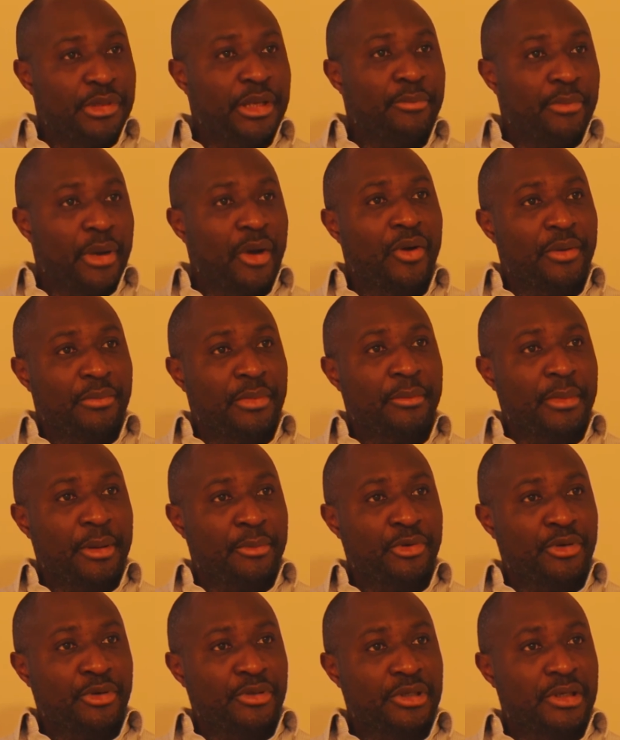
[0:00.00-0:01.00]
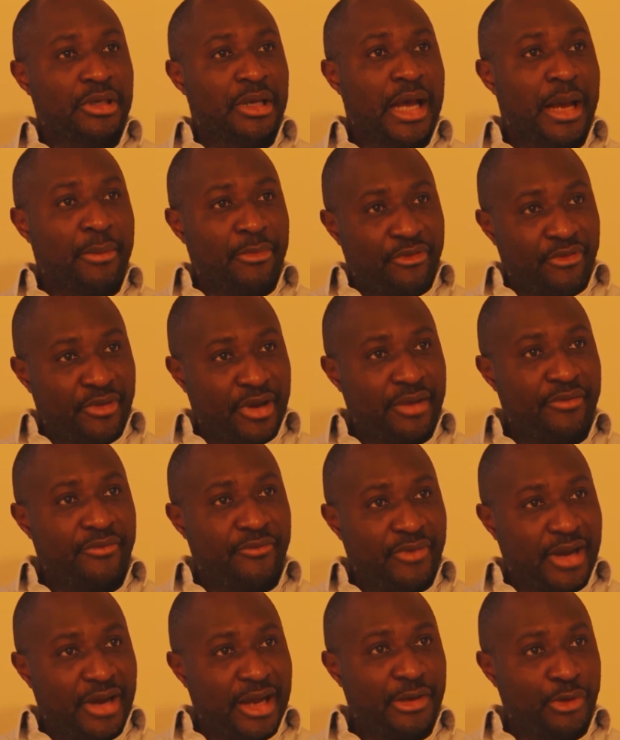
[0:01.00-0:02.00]
People have to be empowered by my person.
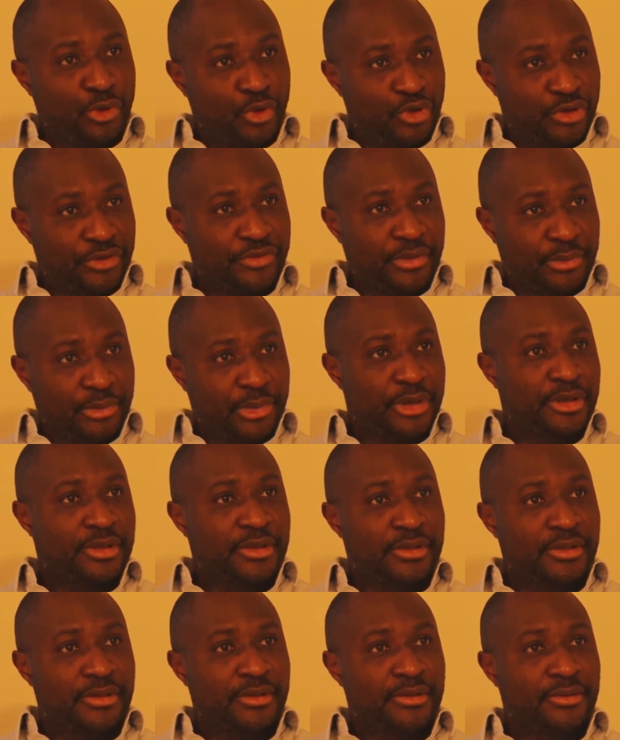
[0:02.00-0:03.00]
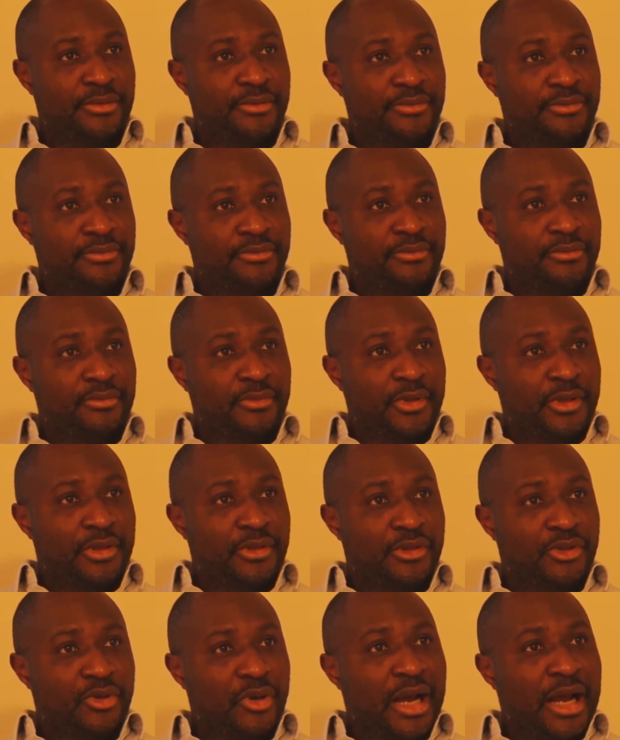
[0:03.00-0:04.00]
I'm a very value-driven person.
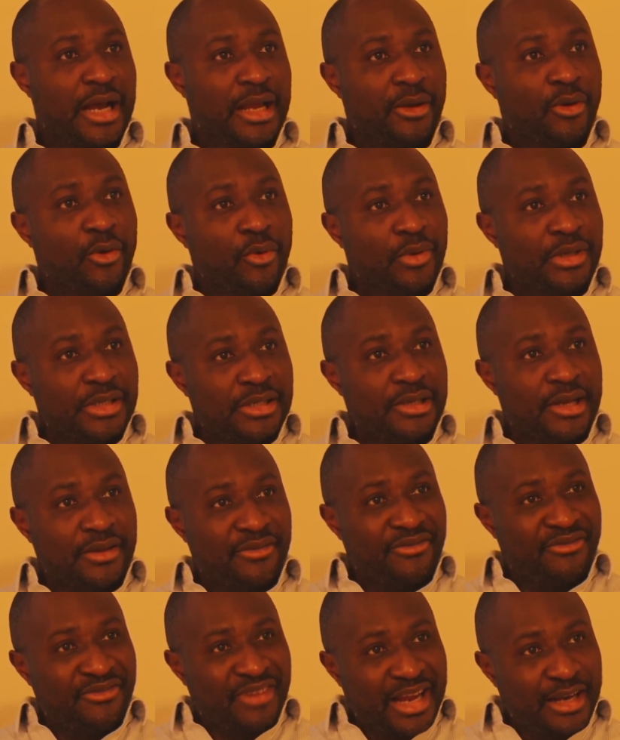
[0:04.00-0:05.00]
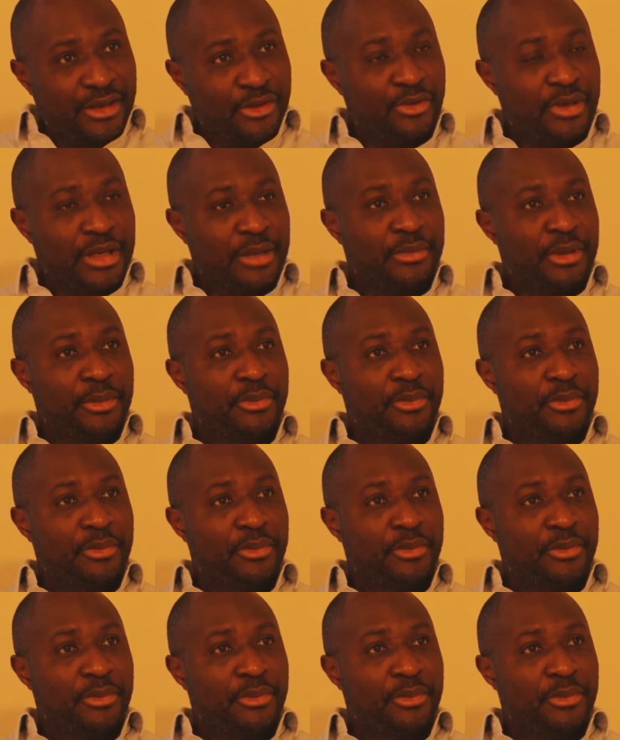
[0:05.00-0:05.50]
So I always take